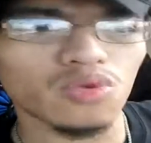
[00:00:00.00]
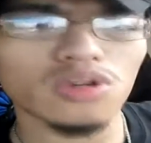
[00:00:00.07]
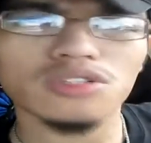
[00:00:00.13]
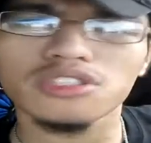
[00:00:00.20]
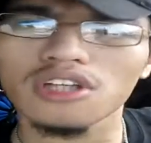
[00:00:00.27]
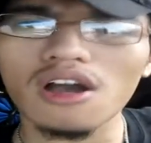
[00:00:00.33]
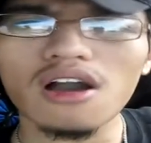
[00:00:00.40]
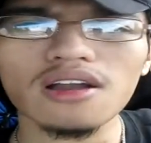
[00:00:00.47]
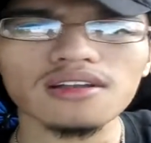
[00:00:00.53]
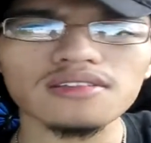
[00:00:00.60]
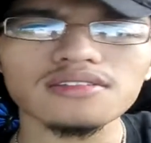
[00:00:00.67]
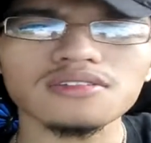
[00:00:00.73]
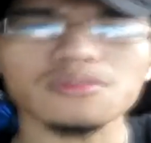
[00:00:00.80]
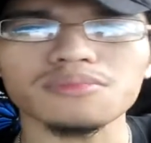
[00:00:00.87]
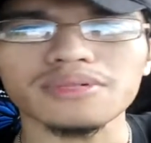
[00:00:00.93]
We'll talk a
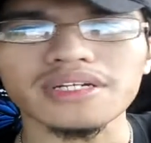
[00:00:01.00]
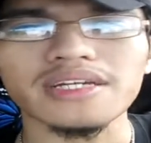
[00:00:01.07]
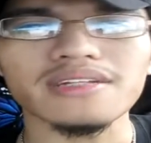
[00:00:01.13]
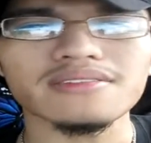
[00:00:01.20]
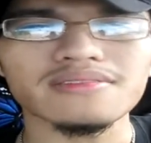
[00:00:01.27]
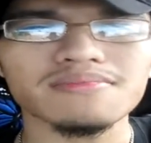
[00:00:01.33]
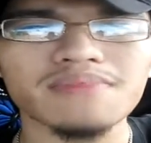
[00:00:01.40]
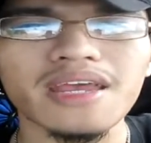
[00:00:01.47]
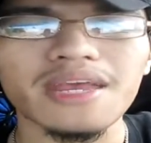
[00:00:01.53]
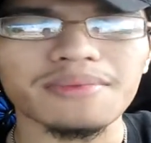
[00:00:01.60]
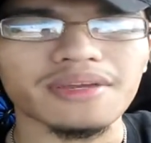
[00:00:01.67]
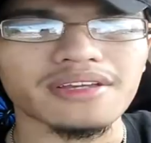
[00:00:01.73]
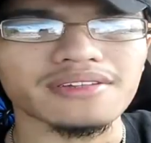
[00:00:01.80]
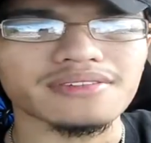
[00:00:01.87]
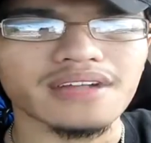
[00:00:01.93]
little bit,
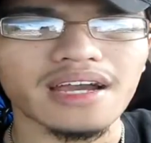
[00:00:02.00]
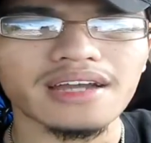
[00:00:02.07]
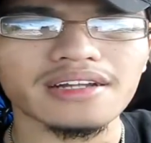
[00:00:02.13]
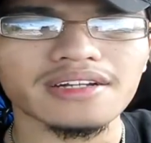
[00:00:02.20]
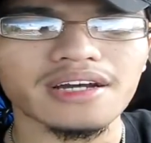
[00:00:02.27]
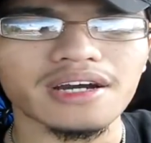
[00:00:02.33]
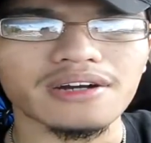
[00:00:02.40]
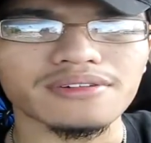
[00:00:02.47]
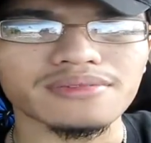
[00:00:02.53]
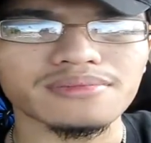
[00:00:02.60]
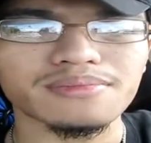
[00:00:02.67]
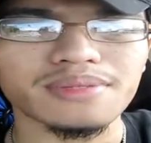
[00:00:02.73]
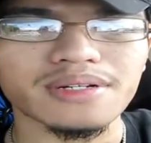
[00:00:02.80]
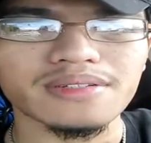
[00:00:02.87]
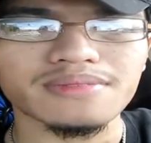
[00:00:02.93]
maybe. I don't know,
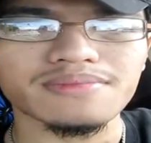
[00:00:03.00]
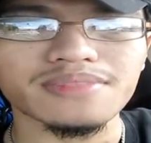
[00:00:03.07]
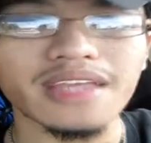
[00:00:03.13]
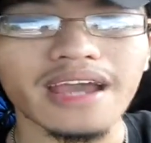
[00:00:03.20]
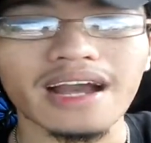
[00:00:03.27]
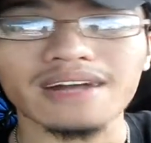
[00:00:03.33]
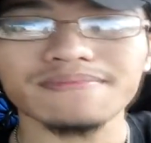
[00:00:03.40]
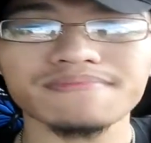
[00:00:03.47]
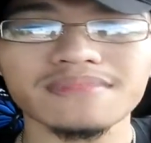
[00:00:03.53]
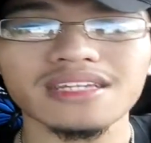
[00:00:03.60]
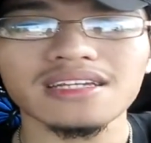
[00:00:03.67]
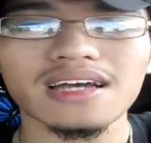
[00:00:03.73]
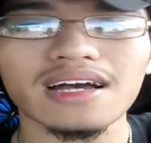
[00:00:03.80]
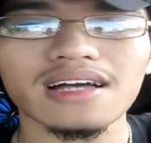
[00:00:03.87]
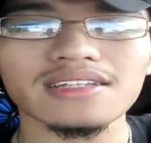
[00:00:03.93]
but yeah,
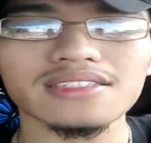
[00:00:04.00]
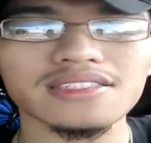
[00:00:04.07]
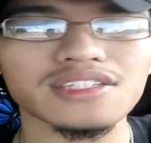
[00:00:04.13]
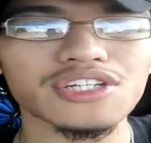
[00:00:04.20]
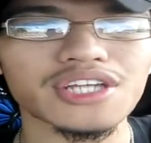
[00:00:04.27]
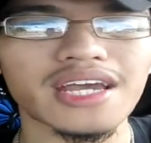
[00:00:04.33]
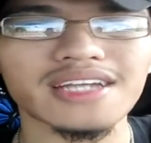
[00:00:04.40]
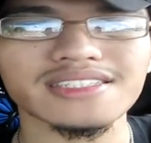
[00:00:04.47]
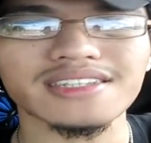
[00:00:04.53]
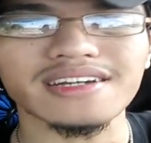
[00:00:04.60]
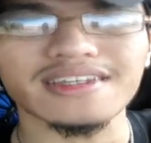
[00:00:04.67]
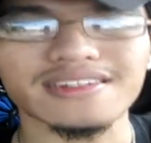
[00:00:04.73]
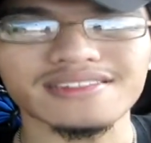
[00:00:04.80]
I'll see you guys there.